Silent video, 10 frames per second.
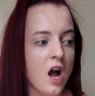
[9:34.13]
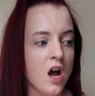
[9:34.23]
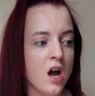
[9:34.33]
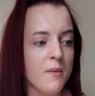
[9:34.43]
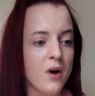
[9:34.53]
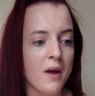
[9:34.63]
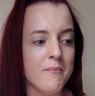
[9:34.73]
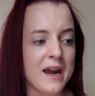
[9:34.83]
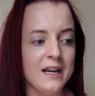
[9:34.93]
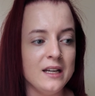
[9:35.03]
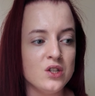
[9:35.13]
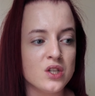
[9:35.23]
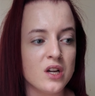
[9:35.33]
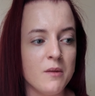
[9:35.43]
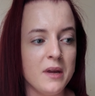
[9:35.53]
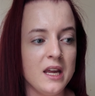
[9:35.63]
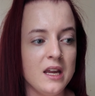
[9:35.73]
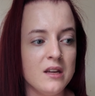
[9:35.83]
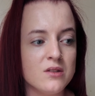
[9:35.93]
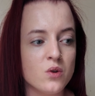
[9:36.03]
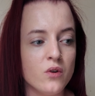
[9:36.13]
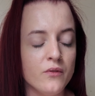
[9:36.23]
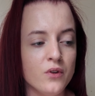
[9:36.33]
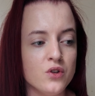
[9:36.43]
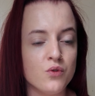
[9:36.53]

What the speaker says: But I'm mainly just going to be sort of